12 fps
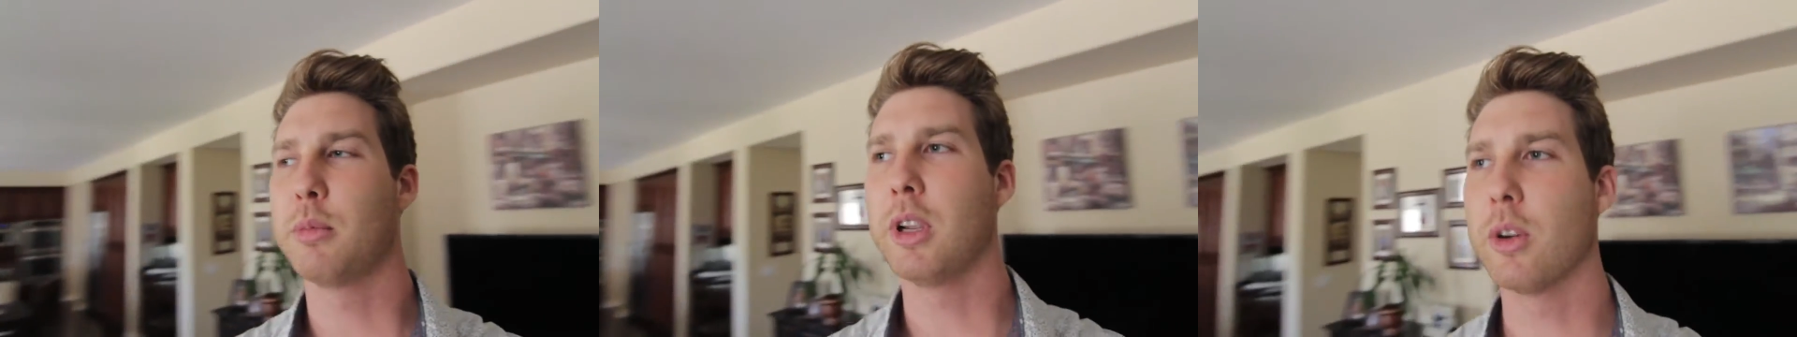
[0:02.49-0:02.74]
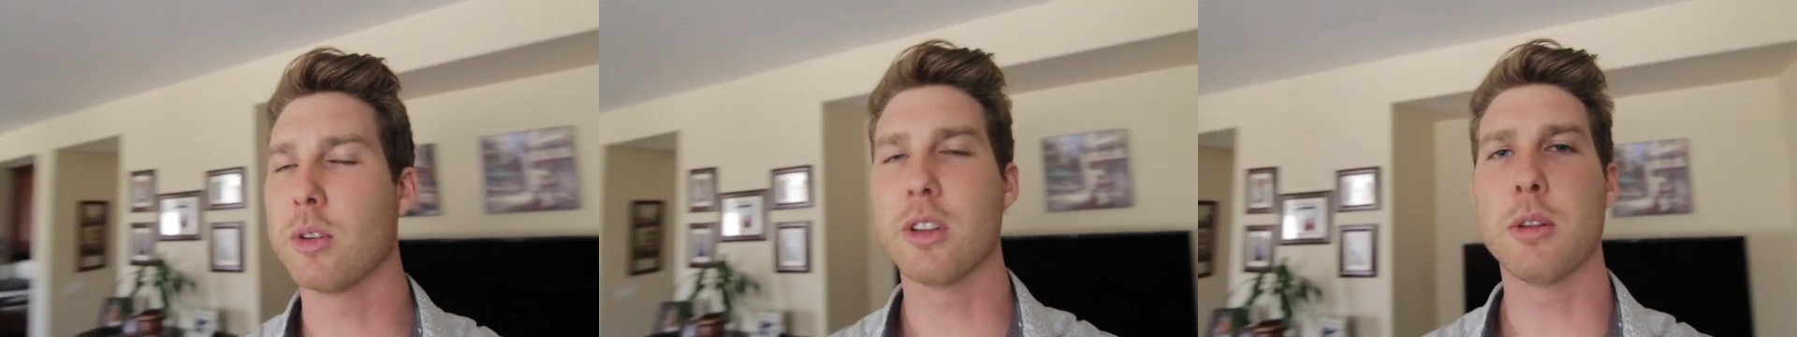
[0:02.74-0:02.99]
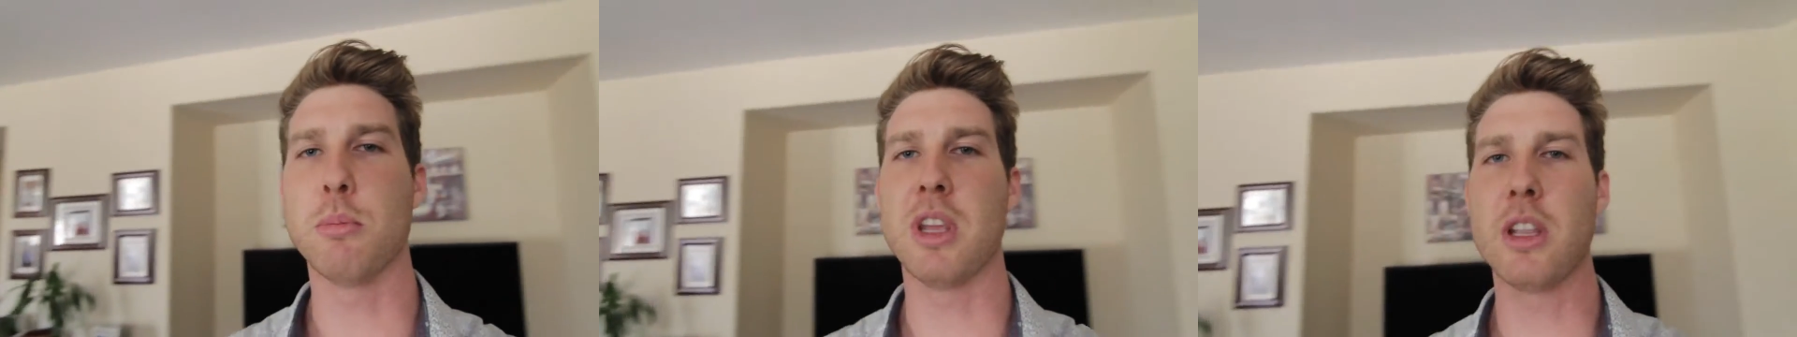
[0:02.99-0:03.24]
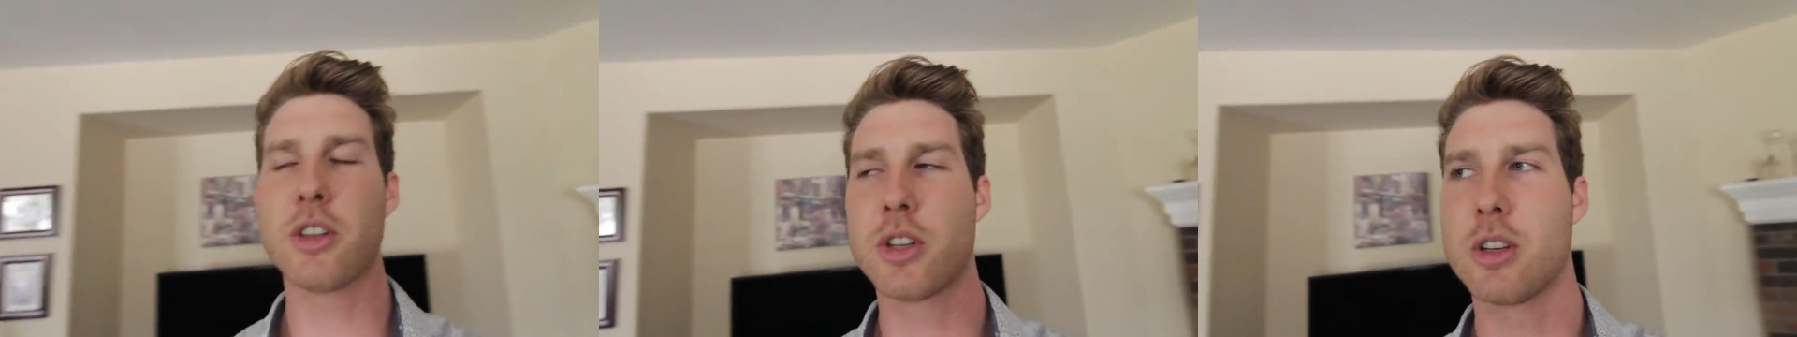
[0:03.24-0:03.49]
be going to the
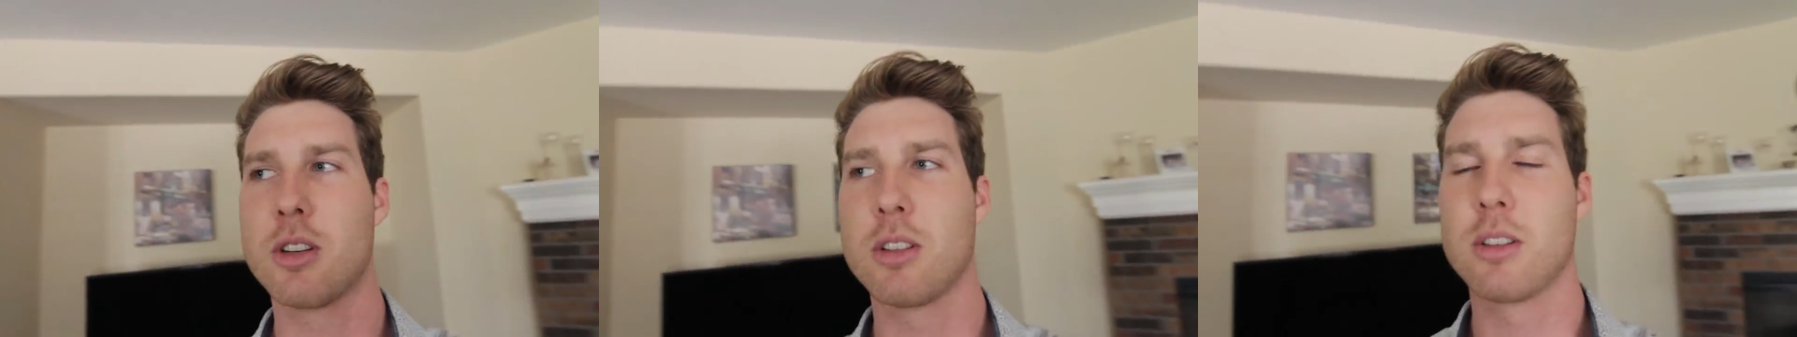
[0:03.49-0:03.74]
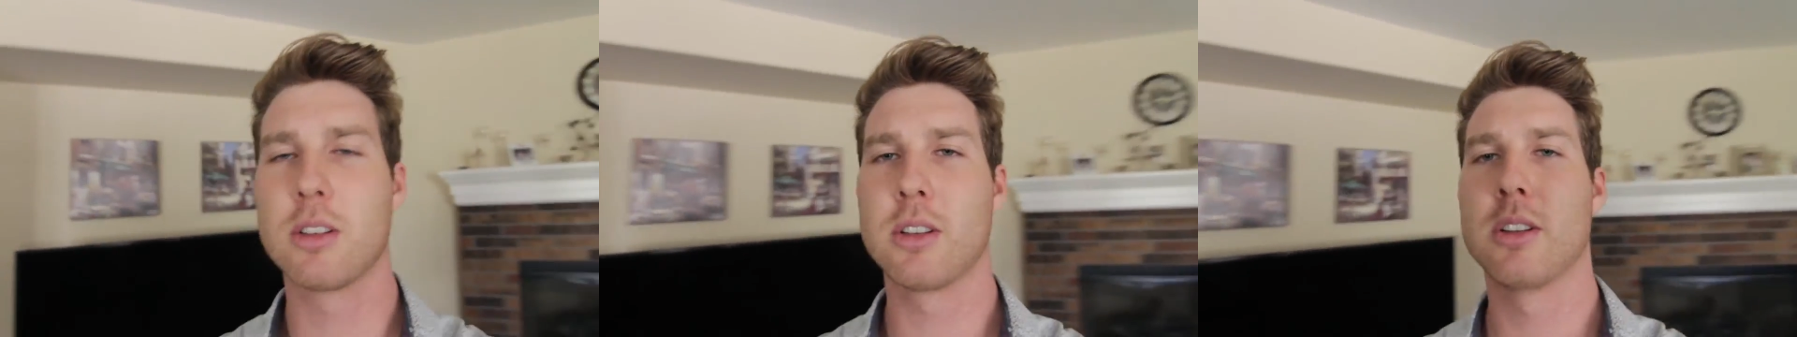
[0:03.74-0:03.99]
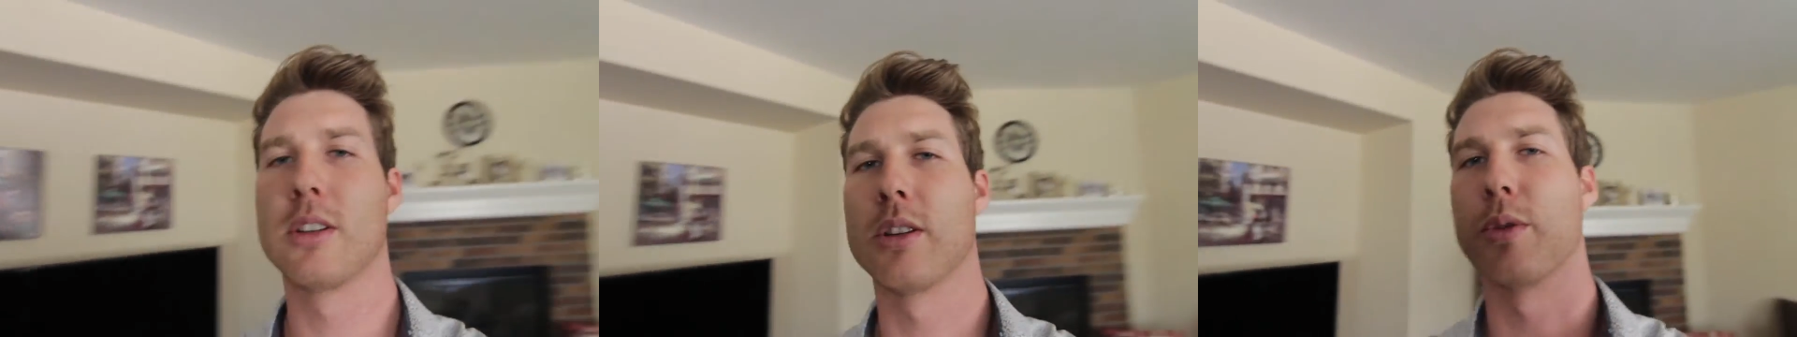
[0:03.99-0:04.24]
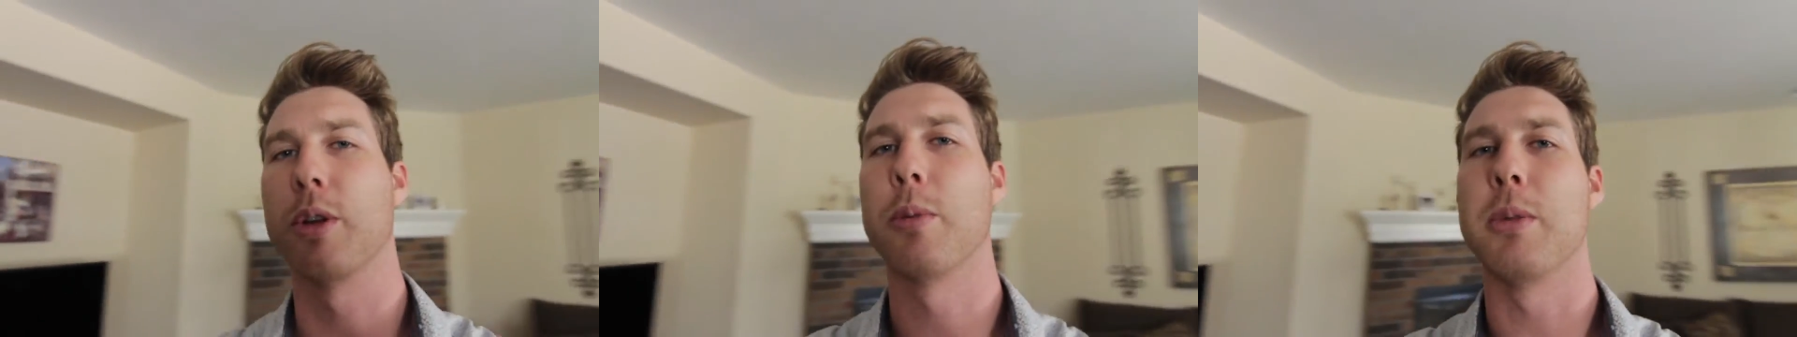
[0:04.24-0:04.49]
beach.
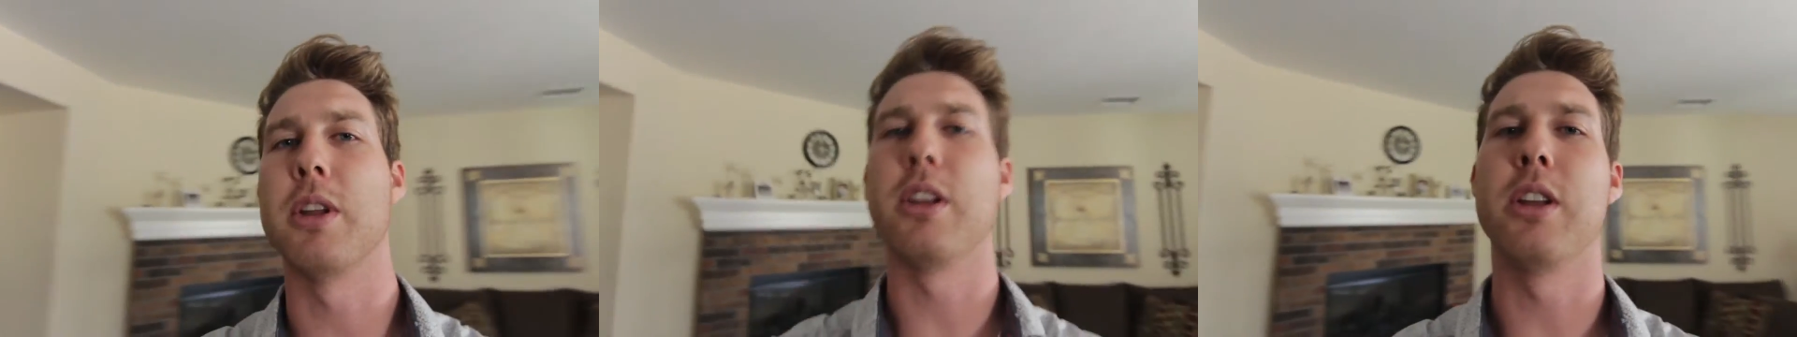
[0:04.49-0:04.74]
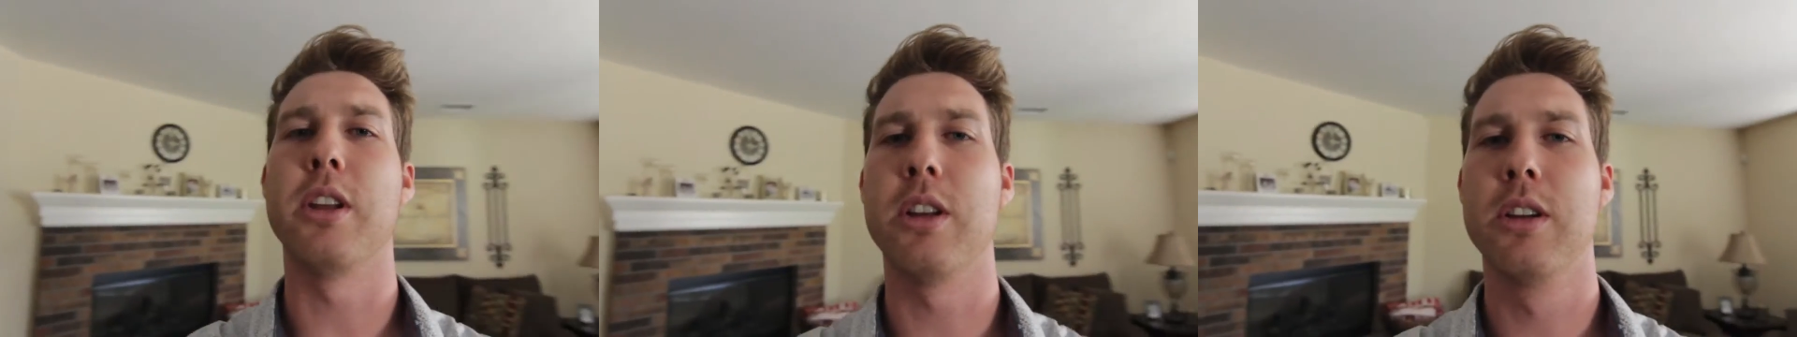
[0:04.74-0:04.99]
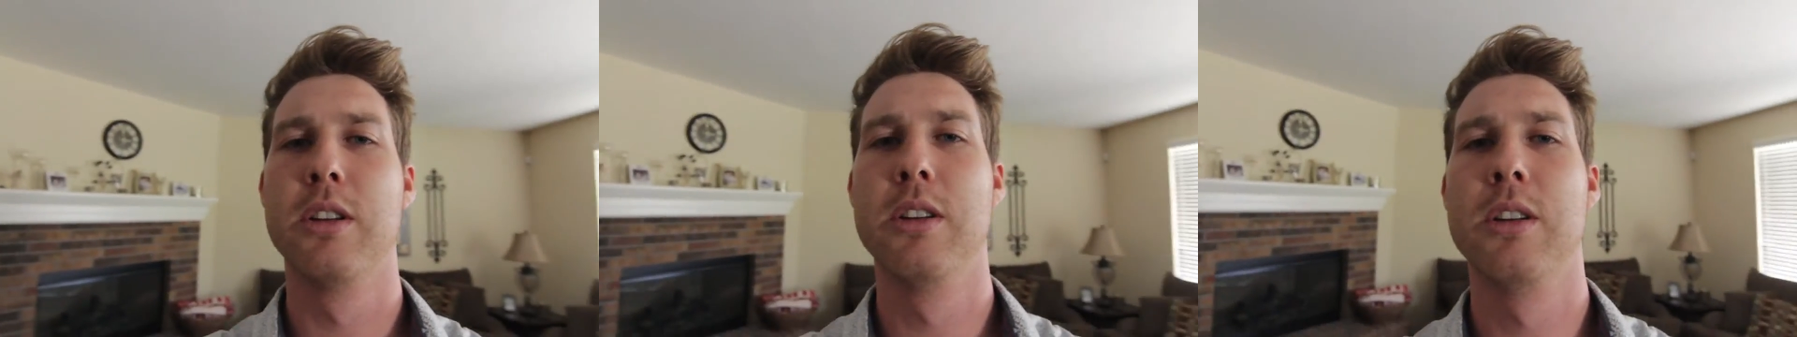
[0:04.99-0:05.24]
We're gonna be